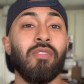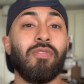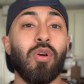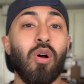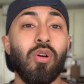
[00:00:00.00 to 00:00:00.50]

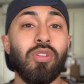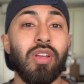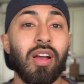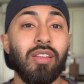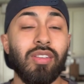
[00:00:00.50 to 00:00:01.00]
For all you
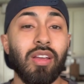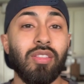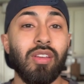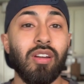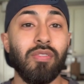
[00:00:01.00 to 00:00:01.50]
guys
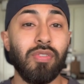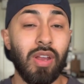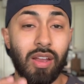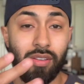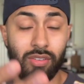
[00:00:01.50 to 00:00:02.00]
out there, if you
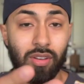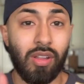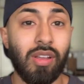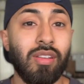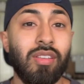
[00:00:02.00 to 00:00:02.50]
guys,
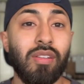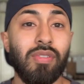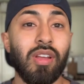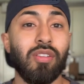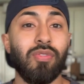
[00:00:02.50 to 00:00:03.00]
like I said, if
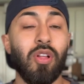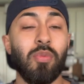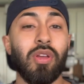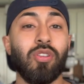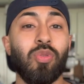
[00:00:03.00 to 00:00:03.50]
you guys follow
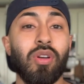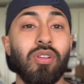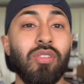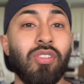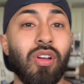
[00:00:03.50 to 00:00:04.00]
me on Twitter,
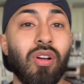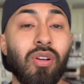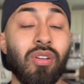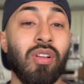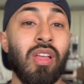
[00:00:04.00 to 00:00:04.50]
you saw
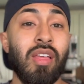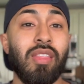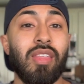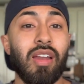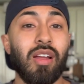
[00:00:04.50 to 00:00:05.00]

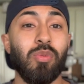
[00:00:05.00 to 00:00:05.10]
that I